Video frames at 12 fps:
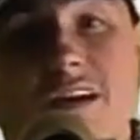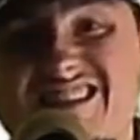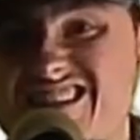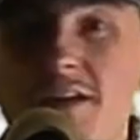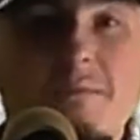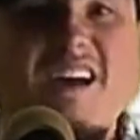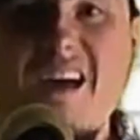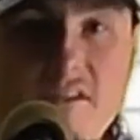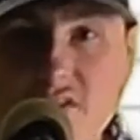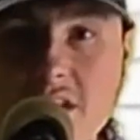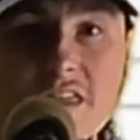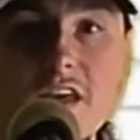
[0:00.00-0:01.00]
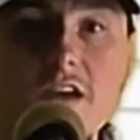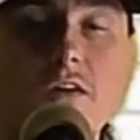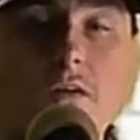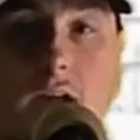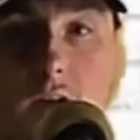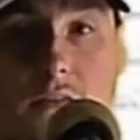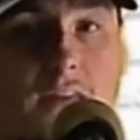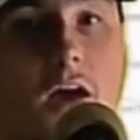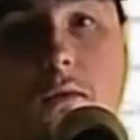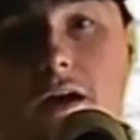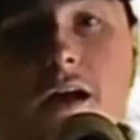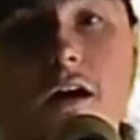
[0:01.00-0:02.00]
name everything around. That
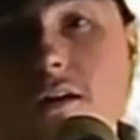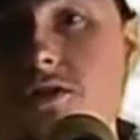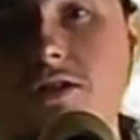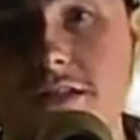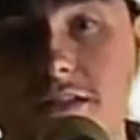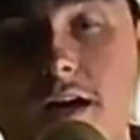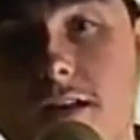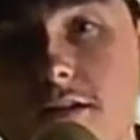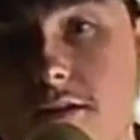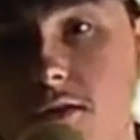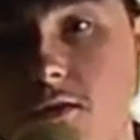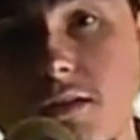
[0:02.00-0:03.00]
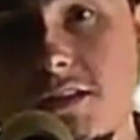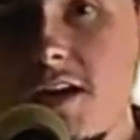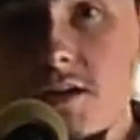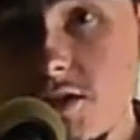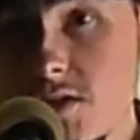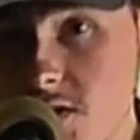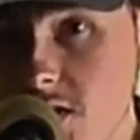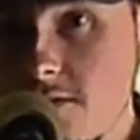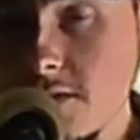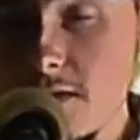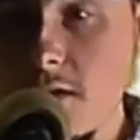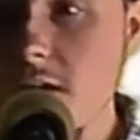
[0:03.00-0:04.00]
way, all she's got to do, it's actually a
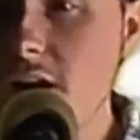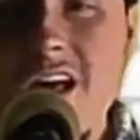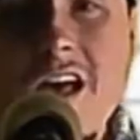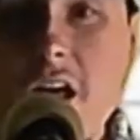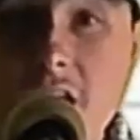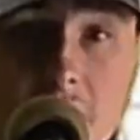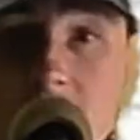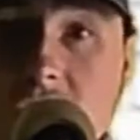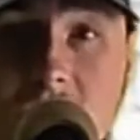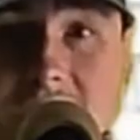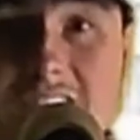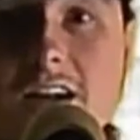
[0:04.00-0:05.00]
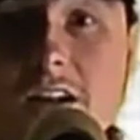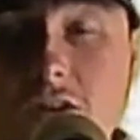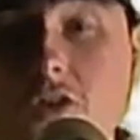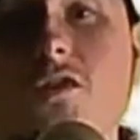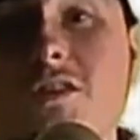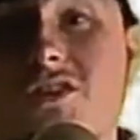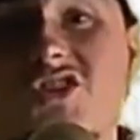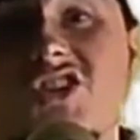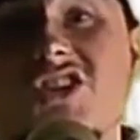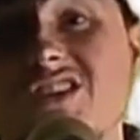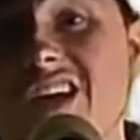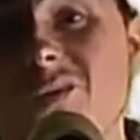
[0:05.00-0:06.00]
service to her. All she's got to do is
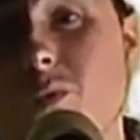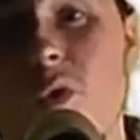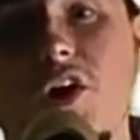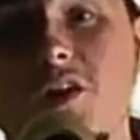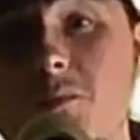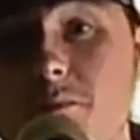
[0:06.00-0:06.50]
just say one